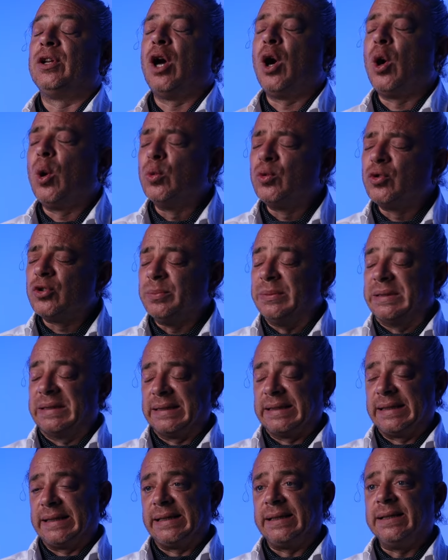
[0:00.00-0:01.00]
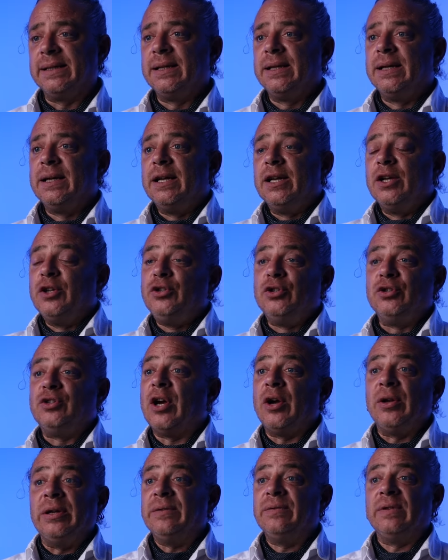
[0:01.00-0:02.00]
And ultimately, you
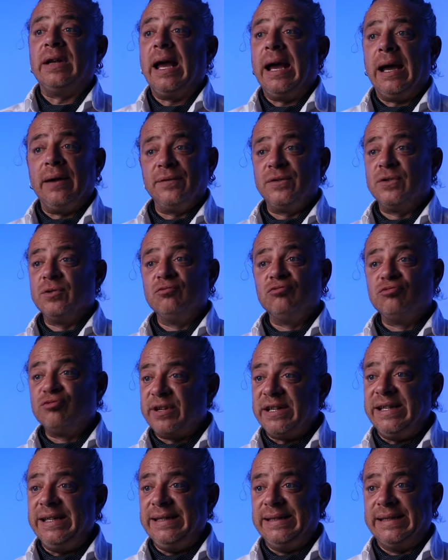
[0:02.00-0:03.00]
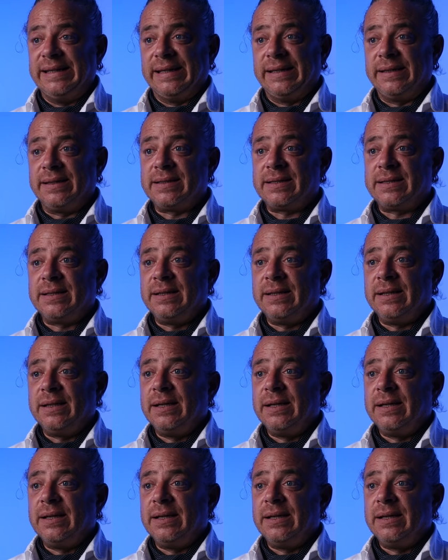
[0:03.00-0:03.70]
don't even have to read it.